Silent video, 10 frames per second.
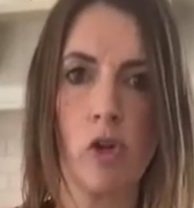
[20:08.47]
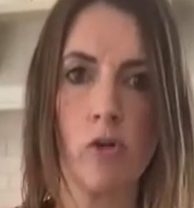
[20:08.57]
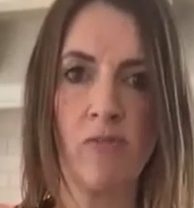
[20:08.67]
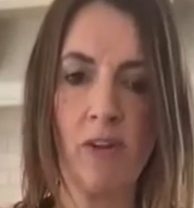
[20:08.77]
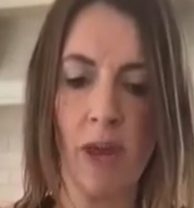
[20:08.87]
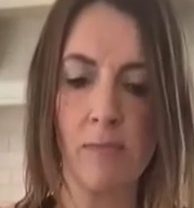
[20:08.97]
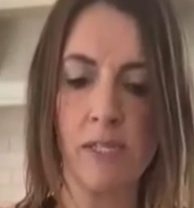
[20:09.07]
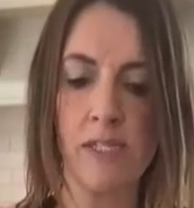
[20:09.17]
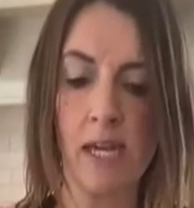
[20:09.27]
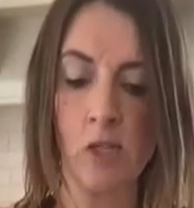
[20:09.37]
You can get
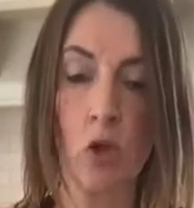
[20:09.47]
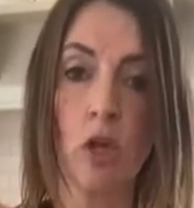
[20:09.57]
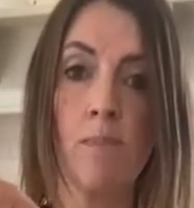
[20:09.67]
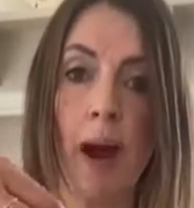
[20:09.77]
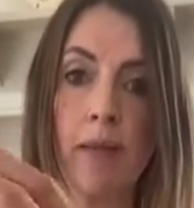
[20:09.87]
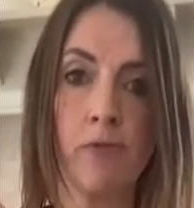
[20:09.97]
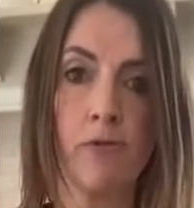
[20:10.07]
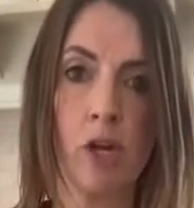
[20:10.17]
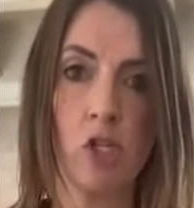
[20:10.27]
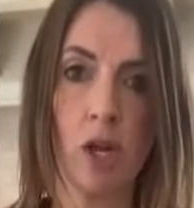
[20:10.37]
them in tins, or you can buy them fresh